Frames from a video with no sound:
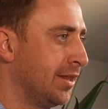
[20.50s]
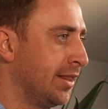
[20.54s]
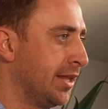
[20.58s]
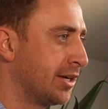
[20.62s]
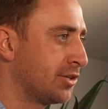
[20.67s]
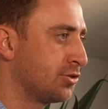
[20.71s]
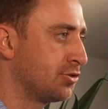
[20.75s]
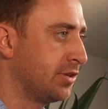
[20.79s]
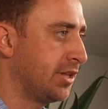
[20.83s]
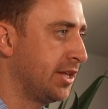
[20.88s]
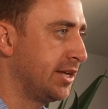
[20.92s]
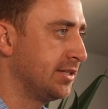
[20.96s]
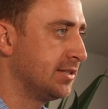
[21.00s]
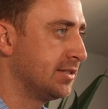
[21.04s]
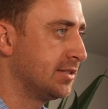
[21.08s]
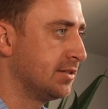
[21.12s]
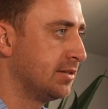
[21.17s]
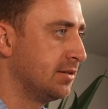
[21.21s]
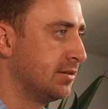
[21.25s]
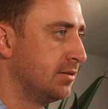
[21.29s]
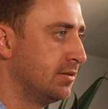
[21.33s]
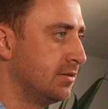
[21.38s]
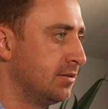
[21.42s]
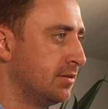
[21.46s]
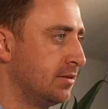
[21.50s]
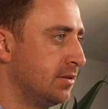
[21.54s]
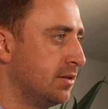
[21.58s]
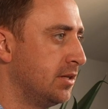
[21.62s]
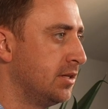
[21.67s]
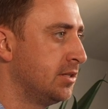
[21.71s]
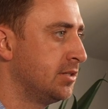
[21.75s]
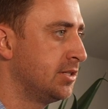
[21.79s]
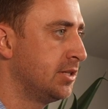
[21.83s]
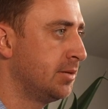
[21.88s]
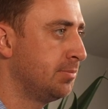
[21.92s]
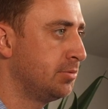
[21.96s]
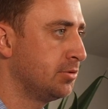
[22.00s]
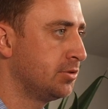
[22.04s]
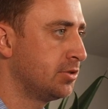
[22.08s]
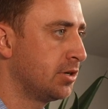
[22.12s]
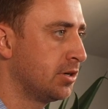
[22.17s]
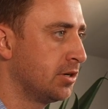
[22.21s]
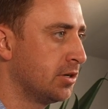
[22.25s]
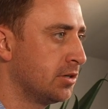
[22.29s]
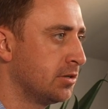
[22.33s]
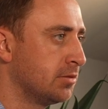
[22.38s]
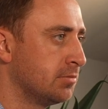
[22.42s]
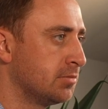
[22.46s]
electrolytes? In simple
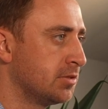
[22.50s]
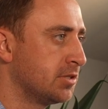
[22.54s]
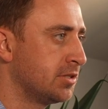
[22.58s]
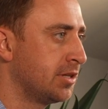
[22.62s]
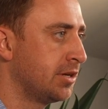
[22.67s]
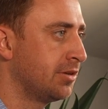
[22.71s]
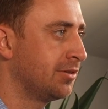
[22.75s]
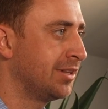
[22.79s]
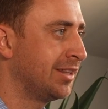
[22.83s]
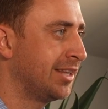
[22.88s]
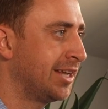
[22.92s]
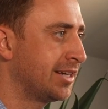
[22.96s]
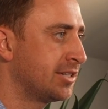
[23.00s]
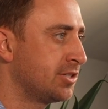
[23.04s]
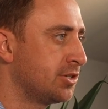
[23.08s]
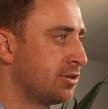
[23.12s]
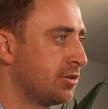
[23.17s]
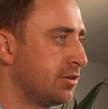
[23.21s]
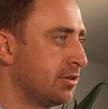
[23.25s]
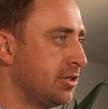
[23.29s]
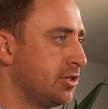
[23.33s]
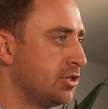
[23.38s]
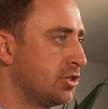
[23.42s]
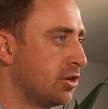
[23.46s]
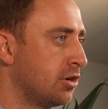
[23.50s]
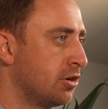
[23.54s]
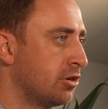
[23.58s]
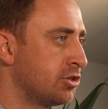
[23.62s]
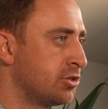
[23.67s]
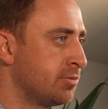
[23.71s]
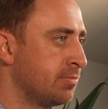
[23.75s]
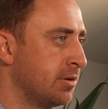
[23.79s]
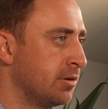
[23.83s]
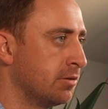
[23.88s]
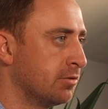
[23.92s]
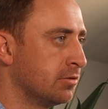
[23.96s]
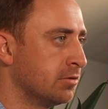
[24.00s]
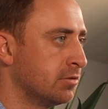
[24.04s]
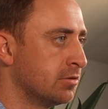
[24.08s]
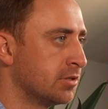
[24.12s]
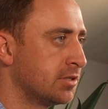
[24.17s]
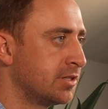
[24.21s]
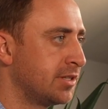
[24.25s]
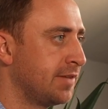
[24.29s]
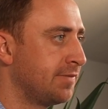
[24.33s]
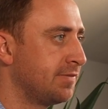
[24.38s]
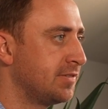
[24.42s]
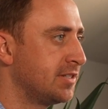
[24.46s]
terms, they're electrically charged
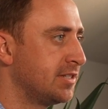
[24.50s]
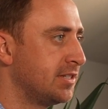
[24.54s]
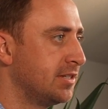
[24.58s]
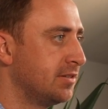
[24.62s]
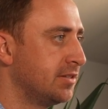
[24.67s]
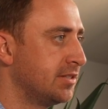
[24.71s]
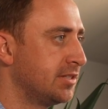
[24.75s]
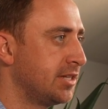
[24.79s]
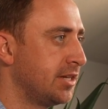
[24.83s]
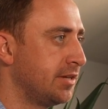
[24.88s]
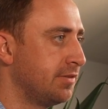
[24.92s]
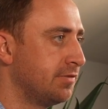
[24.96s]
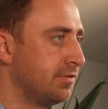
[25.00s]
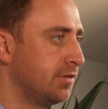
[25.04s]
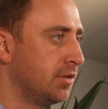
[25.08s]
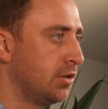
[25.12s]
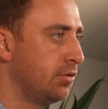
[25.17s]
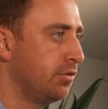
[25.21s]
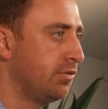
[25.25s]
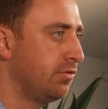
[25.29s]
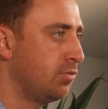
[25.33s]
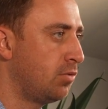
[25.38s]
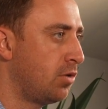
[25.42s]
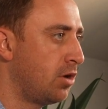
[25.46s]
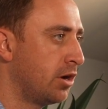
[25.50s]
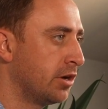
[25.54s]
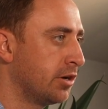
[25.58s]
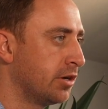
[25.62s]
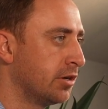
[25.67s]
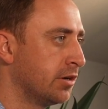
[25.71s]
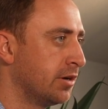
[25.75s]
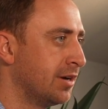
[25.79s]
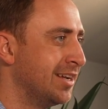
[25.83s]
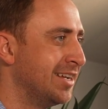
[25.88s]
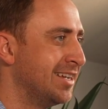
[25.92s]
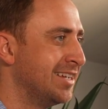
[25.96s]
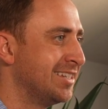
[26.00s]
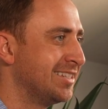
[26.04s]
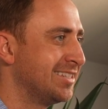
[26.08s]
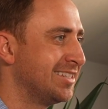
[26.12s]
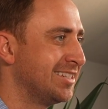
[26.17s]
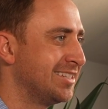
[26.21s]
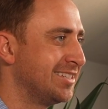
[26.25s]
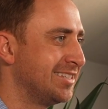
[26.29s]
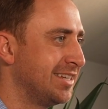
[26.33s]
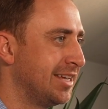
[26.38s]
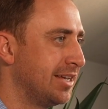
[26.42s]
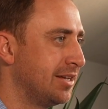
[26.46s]
minerals that facilitate flow of water
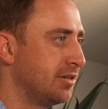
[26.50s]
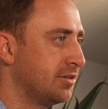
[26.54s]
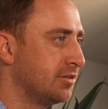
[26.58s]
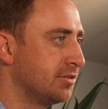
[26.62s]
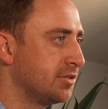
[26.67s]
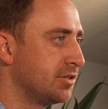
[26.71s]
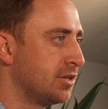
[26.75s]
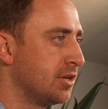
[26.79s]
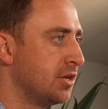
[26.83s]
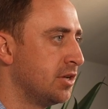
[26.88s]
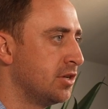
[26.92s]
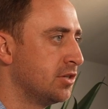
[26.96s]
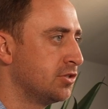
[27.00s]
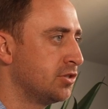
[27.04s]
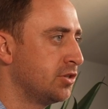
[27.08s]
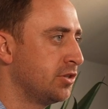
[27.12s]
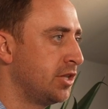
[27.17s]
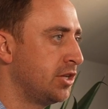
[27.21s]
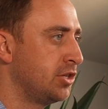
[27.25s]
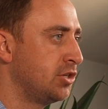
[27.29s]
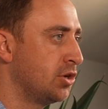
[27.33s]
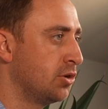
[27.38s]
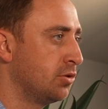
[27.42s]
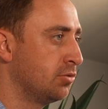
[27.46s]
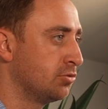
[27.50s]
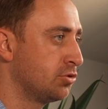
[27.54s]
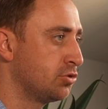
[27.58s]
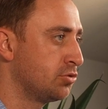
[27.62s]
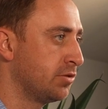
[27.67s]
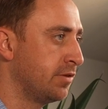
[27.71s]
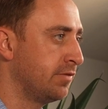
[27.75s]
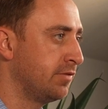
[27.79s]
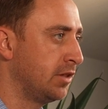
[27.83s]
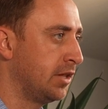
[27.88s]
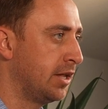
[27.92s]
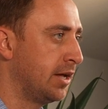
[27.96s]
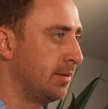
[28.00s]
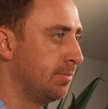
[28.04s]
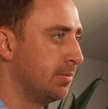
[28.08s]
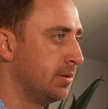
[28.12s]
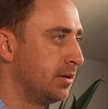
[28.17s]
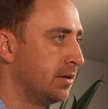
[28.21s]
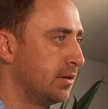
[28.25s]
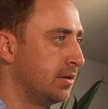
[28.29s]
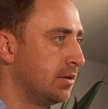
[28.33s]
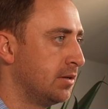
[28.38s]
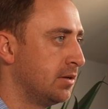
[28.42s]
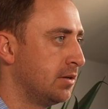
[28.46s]
to cells so they don't shrivel up.
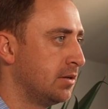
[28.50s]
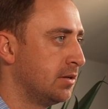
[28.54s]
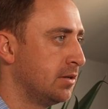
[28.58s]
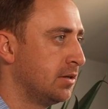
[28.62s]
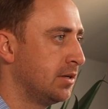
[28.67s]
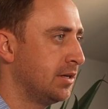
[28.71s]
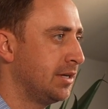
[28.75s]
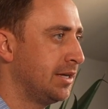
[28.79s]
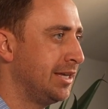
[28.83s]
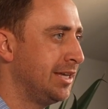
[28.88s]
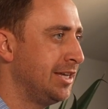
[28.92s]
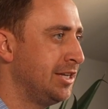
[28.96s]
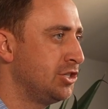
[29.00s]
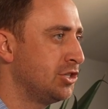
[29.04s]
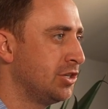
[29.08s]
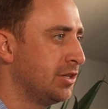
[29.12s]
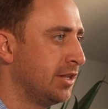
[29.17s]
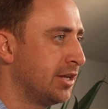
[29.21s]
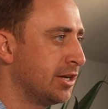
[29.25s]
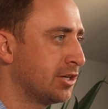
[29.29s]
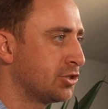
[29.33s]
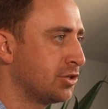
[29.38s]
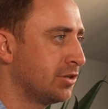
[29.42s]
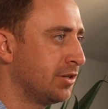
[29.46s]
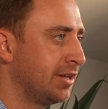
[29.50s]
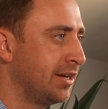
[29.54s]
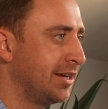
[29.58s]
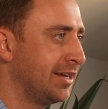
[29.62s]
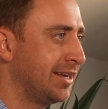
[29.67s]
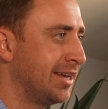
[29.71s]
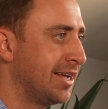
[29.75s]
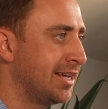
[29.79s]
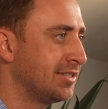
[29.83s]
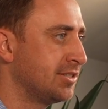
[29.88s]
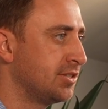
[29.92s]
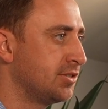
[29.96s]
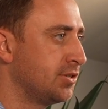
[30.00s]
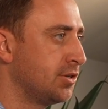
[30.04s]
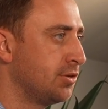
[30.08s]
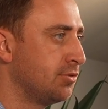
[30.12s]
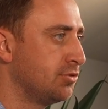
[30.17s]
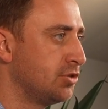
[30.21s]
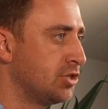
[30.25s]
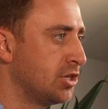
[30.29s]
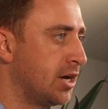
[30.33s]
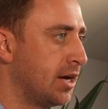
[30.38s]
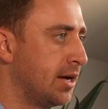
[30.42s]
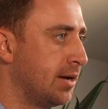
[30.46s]
Each electrolyte has its
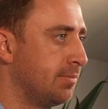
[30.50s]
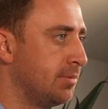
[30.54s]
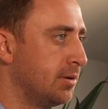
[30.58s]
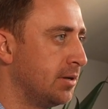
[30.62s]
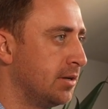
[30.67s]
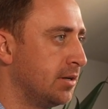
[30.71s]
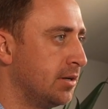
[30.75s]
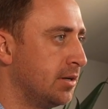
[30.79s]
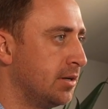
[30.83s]
own job,